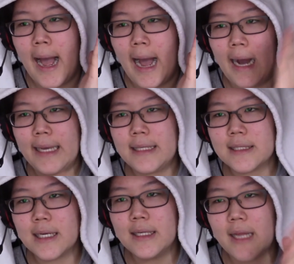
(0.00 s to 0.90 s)

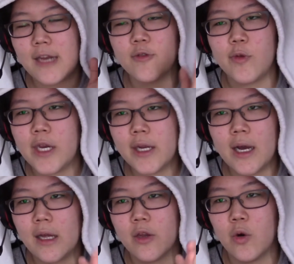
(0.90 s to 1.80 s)
Ai-san and Rina
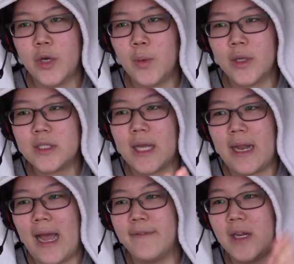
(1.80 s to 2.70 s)
are the only ones that
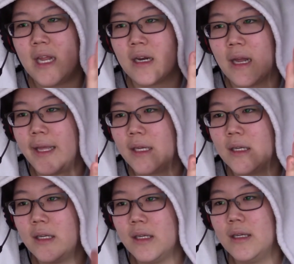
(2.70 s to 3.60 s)
have it in like
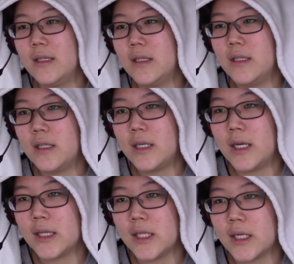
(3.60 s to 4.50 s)

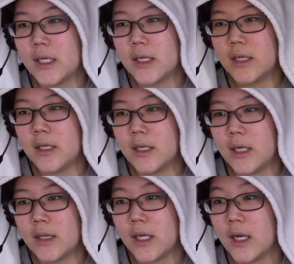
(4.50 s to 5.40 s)

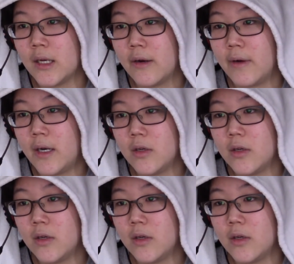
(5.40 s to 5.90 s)
katakana, right?